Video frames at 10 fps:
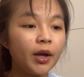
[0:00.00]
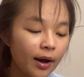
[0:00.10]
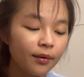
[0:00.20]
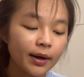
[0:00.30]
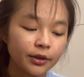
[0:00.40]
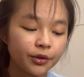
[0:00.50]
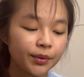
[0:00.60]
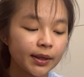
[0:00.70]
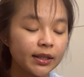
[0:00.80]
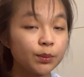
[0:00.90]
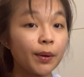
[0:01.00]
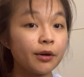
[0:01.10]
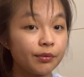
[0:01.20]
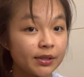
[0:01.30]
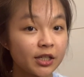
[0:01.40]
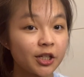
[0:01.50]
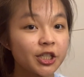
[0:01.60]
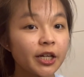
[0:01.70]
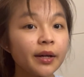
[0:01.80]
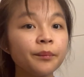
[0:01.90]
how I do it is by
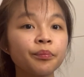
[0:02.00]
researching,